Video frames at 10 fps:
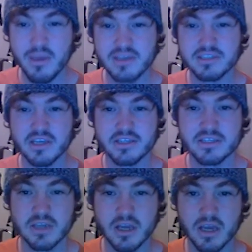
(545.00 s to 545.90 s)
Makes
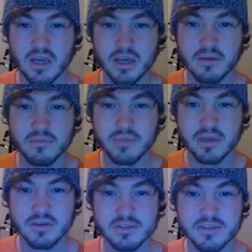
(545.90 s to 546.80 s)
sense
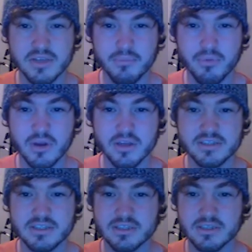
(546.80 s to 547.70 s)
because the
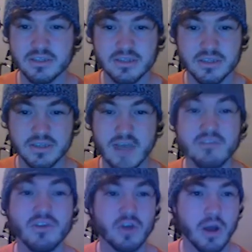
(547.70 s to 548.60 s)
Apprentice, I have
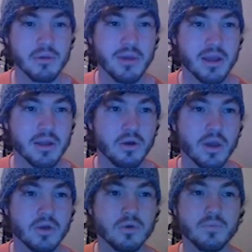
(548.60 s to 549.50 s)
another copy in my hand.
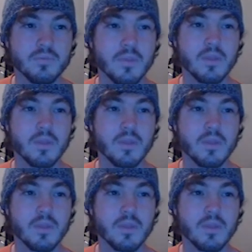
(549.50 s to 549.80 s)
Okay, cool.